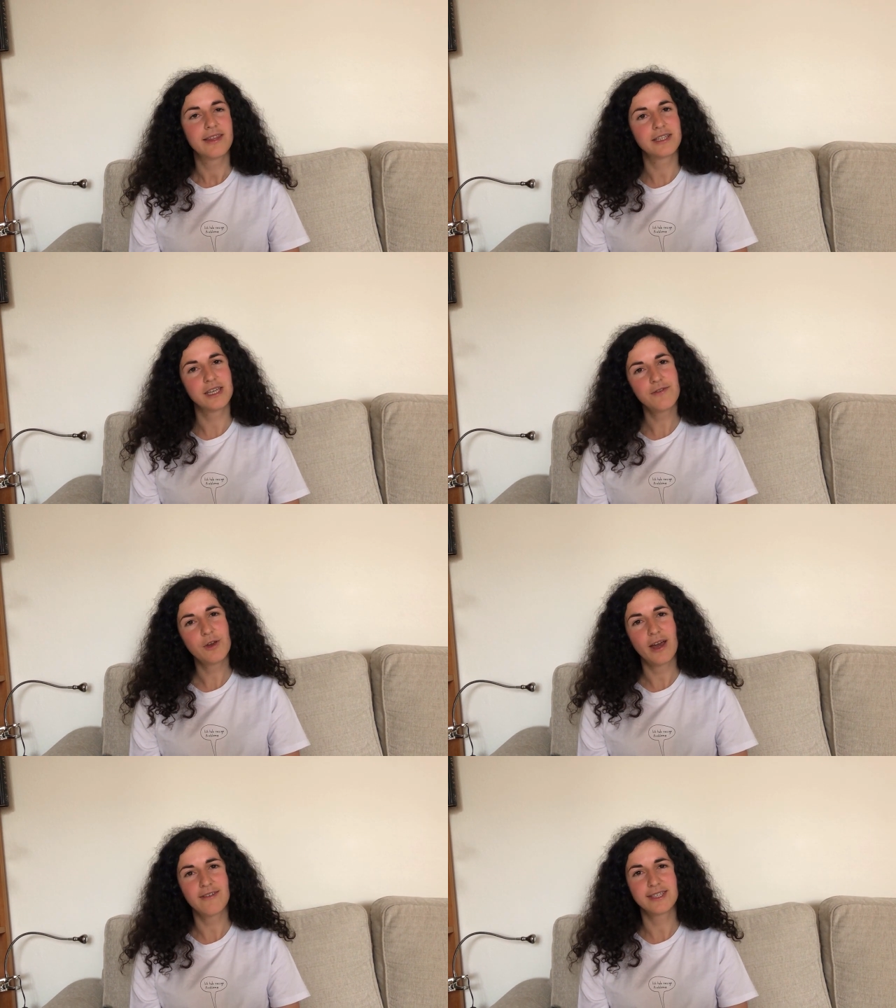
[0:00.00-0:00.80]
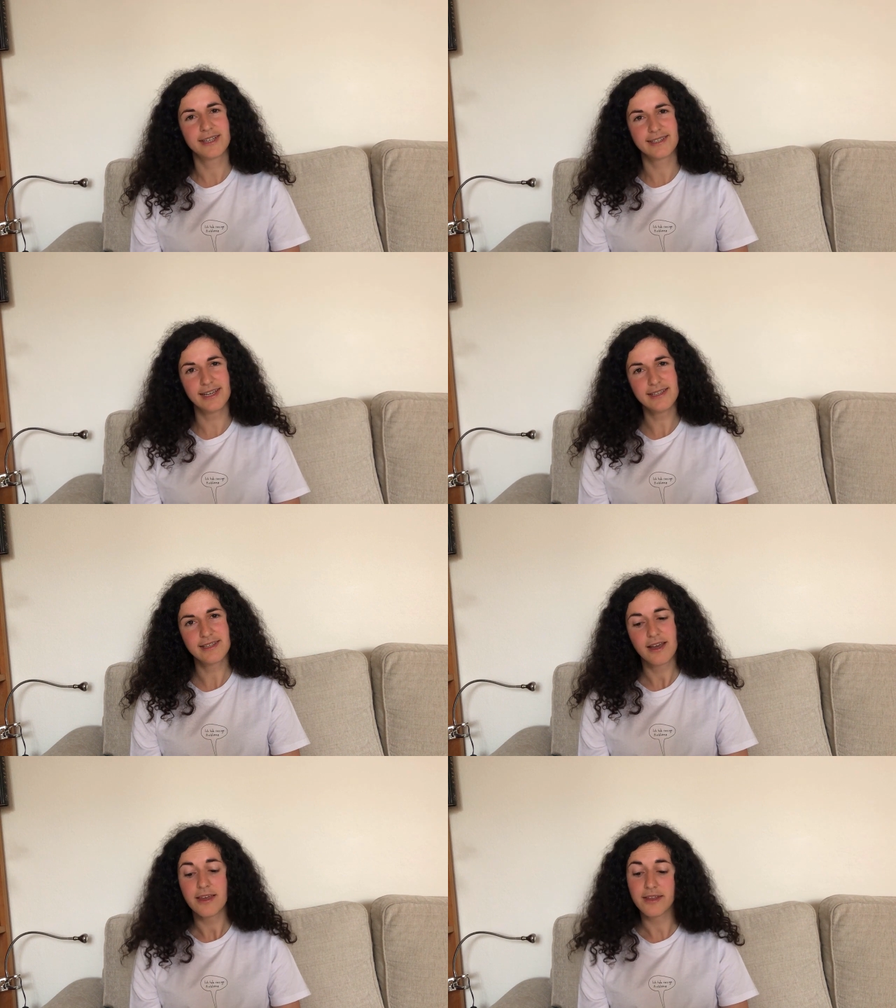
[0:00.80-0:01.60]
that if you have a
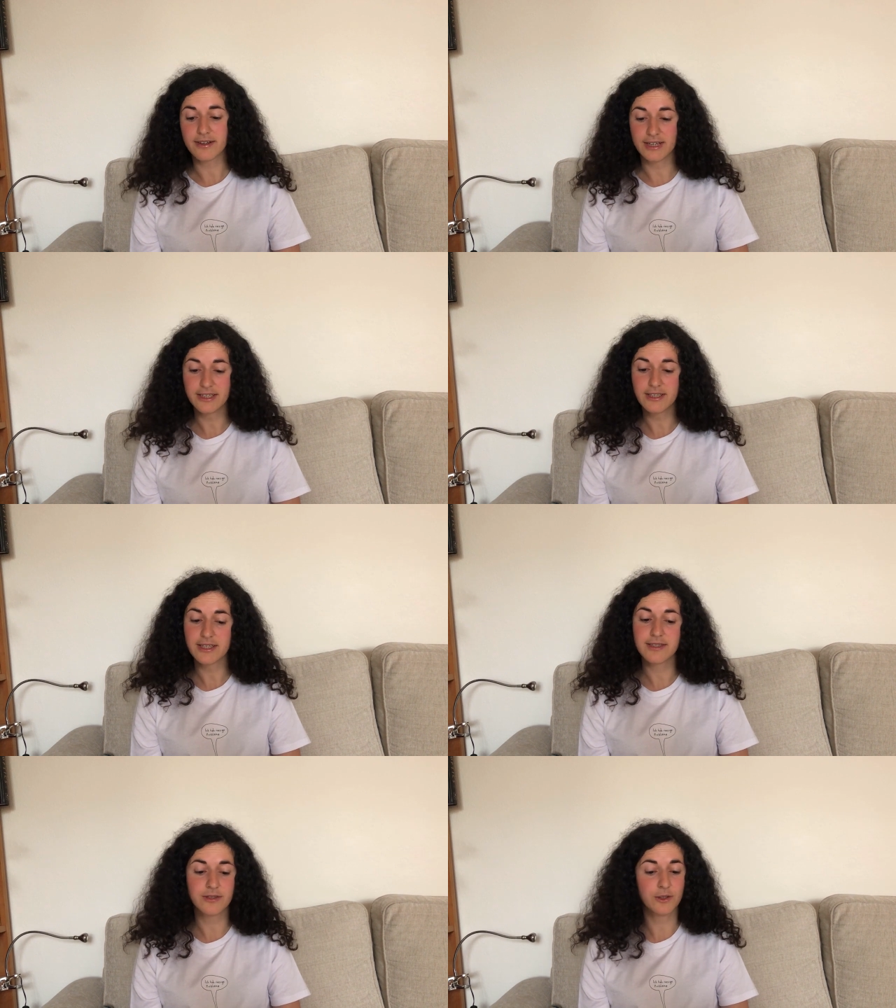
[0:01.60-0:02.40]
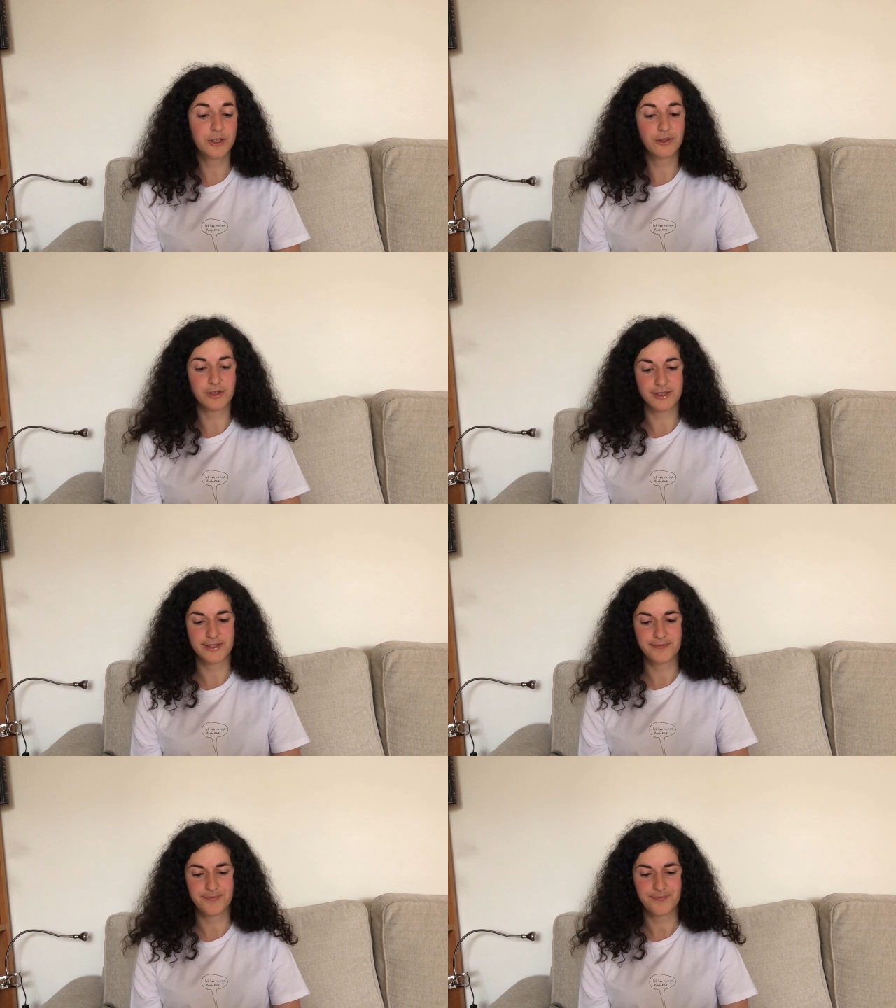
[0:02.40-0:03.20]
success, the credit is not
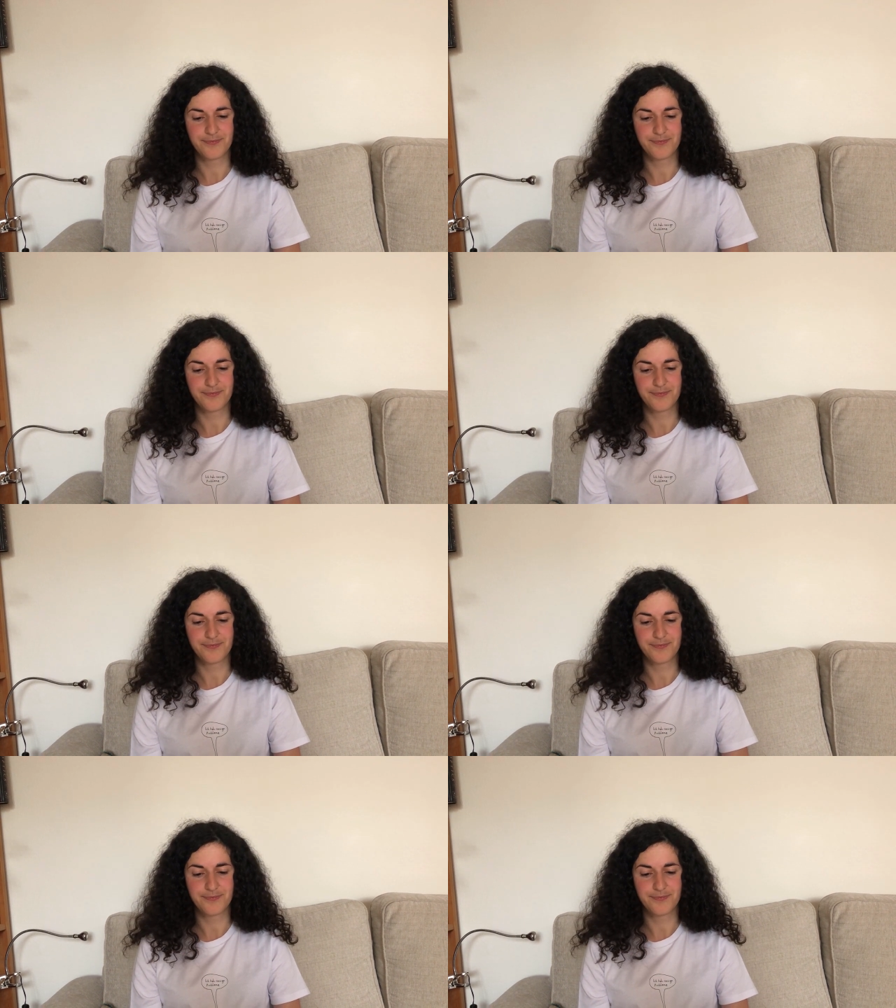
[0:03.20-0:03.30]
yours.